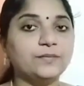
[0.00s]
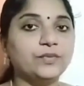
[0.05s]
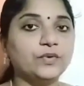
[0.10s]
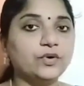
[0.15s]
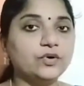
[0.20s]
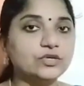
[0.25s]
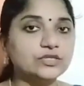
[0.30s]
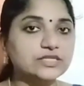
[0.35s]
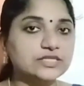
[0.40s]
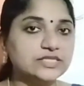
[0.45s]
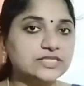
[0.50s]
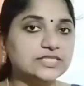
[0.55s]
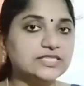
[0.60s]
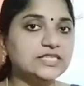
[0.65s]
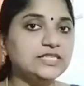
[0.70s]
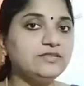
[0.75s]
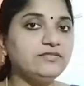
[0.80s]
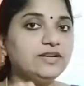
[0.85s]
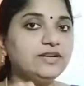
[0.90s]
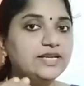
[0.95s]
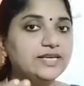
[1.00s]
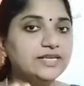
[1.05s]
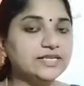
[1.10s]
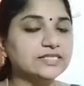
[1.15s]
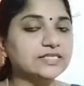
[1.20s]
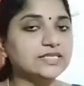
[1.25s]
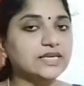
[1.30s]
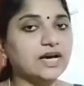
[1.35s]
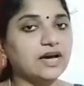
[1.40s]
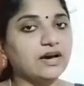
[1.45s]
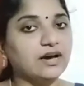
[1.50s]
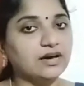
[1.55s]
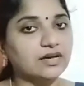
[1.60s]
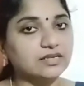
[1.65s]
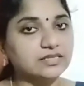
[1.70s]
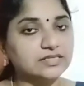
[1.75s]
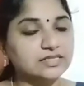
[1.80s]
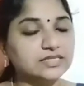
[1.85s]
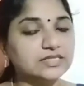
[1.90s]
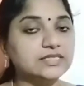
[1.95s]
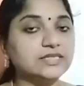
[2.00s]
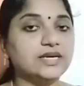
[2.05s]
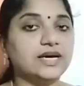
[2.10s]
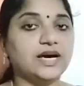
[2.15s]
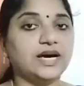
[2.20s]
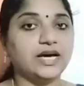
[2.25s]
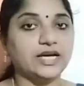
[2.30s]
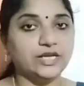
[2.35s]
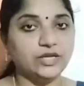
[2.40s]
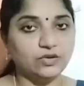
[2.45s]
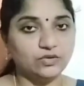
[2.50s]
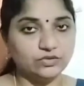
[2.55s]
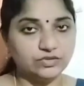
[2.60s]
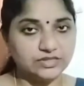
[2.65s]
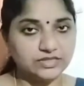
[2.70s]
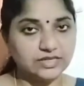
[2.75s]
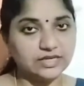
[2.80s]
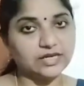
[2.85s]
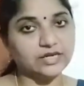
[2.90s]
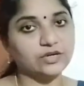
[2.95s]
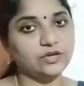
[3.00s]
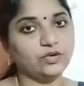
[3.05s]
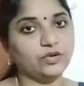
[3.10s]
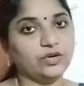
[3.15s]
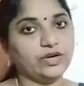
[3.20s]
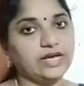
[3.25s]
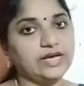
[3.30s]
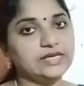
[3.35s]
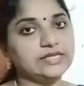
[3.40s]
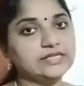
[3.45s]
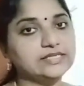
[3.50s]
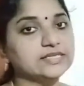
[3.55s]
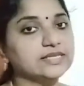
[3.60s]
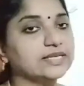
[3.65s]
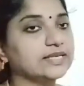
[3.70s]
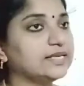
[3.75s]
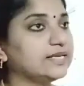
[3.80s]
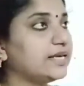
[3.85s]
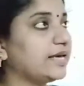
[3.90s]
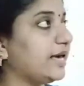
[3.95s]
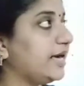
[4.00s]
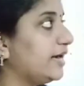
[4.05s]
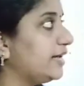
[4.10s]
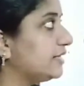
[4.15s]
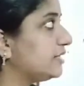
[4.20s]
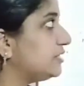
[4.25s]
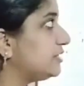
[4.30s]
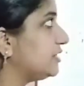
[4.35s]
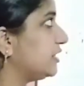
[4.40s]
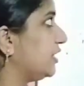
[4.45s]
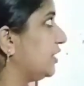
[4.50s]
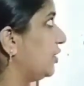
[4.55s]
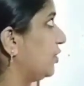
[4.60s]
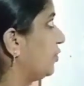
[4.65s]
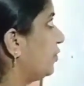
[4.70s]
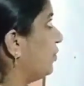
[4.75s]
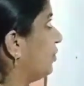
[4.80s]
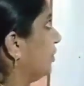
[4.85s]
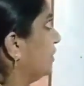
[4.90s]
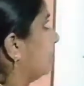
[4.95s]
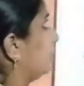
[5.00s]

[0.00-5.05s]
Positively charged ions are known as cation.